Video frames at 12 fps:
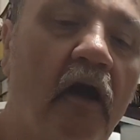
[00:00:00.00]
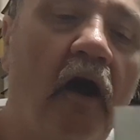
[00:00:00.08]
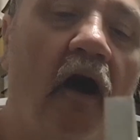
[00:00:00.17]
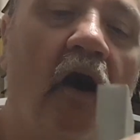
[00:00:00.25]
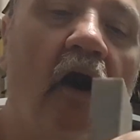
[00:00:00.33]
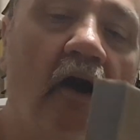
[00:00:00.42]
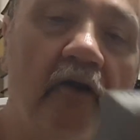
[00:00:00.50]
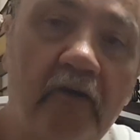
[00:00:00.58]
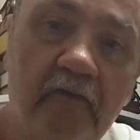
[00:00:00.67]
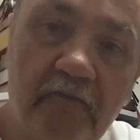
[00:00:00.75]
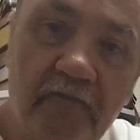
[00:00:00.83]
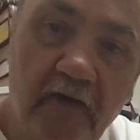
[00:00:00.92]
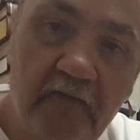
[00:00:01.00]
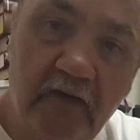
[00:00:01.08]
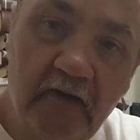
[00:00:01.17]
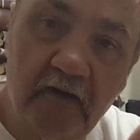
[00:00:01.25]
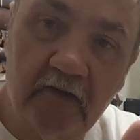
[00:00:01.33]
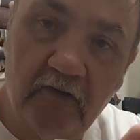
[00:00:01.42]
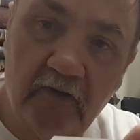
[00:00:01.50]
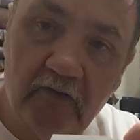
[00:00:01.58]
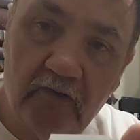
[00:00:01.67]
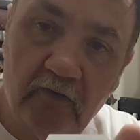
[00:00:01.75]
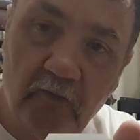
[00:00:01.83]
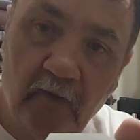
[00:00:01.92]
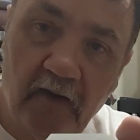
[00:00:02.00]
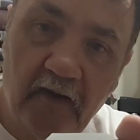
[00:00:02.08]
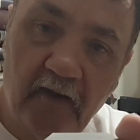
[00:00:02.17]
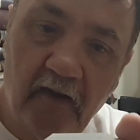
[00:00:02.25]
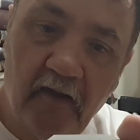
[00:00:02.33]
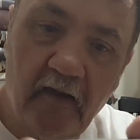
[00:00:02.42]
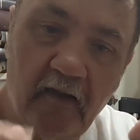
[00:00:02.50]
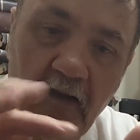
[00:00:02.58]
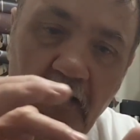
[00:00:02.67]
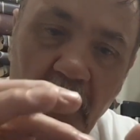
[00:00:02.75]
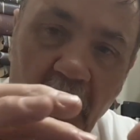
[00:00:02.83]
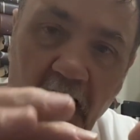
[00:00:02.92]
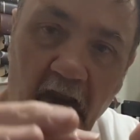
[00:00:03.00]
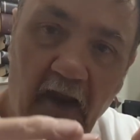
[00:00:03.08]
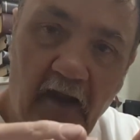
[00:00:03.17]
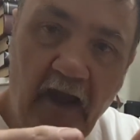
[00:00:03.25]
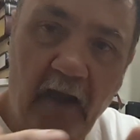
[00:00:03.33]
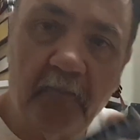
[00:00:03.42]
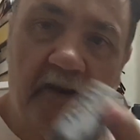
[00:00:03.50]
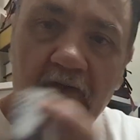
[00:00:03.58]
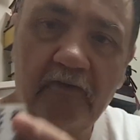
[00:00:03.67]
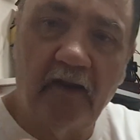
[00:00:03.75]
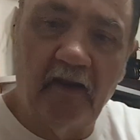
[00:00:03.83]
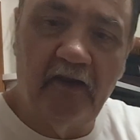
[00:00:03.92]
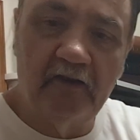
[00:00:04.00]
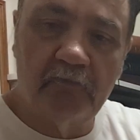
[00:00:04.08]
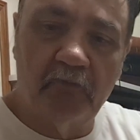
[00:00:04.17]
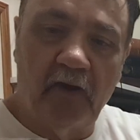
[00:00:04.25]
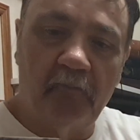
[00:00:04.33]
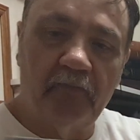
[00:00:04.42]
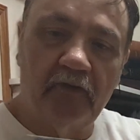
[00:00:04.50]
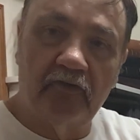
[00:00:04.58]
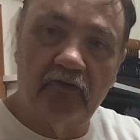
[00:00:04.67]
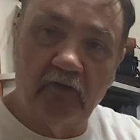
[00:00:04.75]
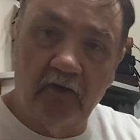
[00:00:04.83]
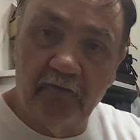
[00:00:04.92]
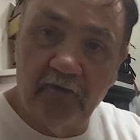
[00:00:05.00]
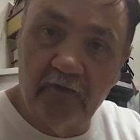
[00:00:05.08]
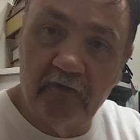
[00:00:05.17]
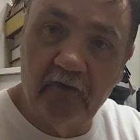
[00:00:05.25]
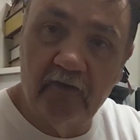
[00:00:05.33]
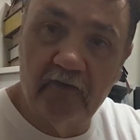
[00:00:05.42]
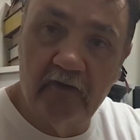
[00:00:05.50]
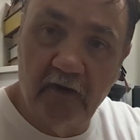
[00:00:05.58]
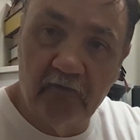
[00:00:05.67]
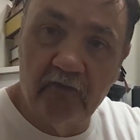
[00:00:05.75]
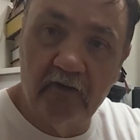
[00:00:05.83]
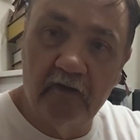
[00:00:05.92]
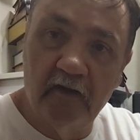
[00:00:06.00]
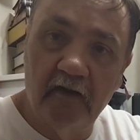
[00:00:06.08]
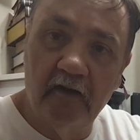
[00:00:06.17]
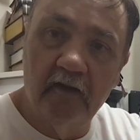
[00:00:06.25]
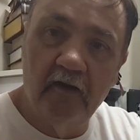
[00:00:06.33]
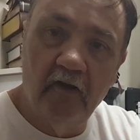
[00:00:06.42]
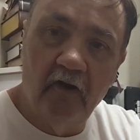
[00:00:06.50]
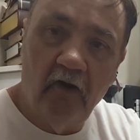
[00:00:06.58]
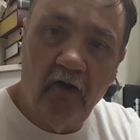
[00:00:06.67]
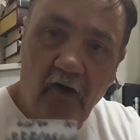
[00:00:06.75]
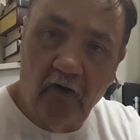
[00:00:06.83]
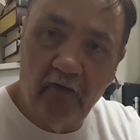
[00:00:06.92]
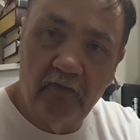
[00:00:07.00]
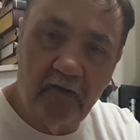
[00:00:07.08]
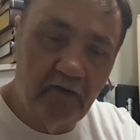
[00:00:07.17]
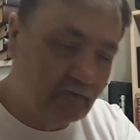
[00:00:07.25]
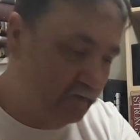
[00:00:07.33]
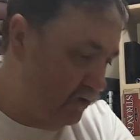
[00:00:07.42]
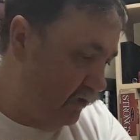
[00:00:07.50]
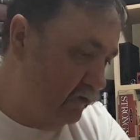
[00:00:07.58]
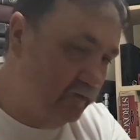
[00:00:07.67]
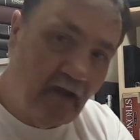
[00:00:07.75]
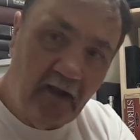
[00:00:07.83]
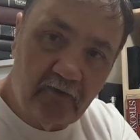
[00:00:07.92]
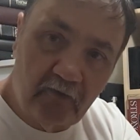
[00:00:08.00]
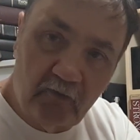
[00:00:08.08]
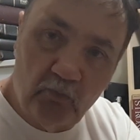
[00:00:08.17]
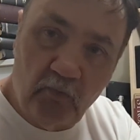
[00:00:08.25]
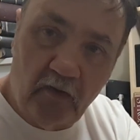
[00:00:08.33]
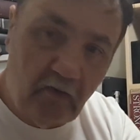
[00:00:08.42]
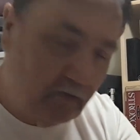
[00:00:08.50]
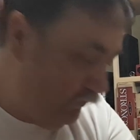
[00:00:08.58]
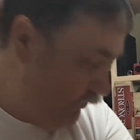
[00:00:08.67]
150 to 220. And that means that he's prepped the surfaces differently on this stone. That's one of the